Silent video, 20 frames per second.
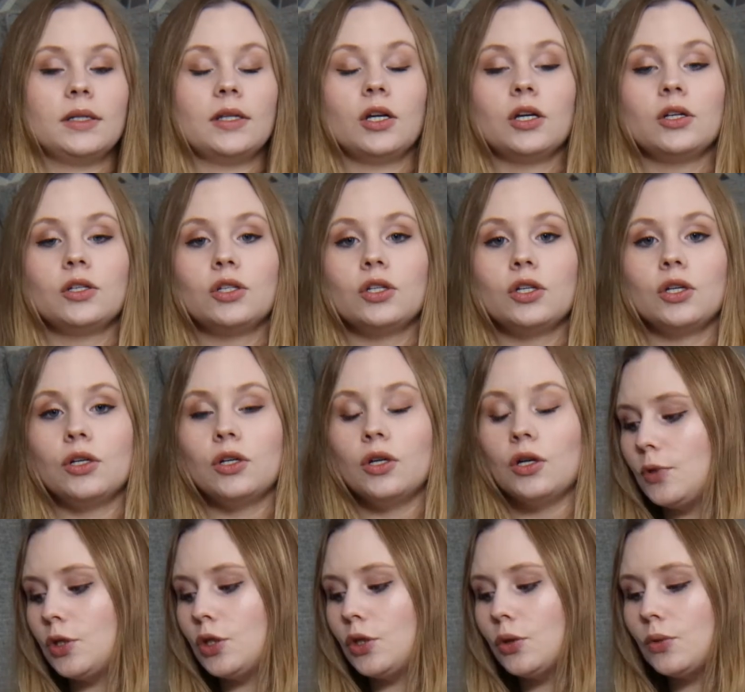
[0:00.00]
There's
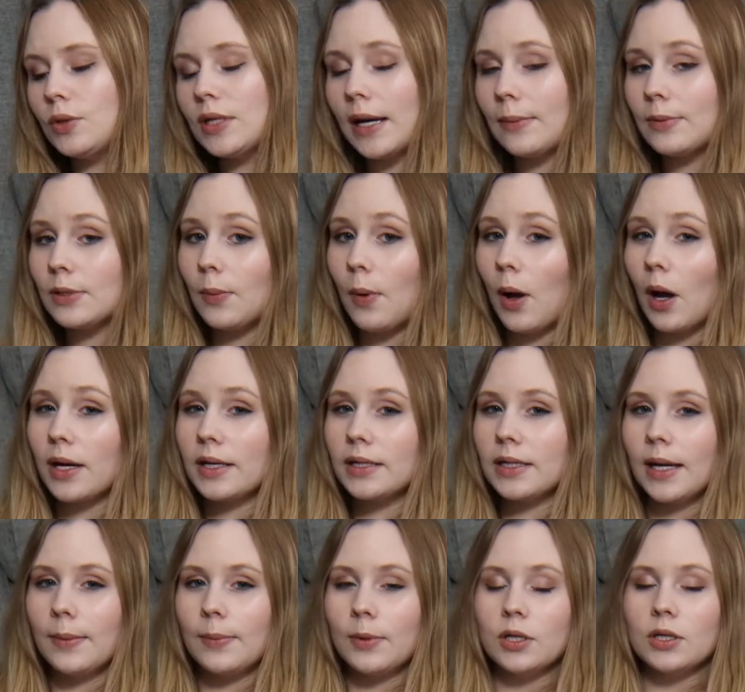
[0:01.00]
2 types of pocket
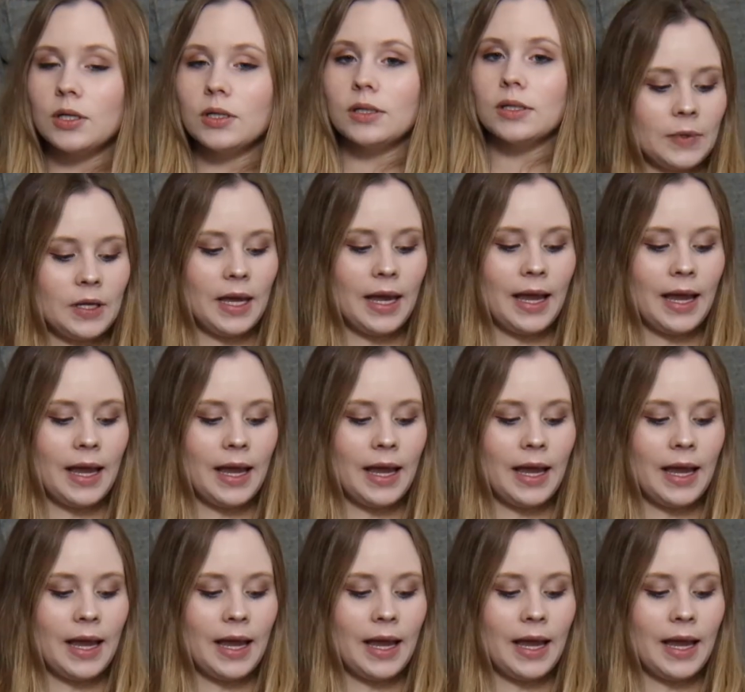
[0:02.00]
diapers,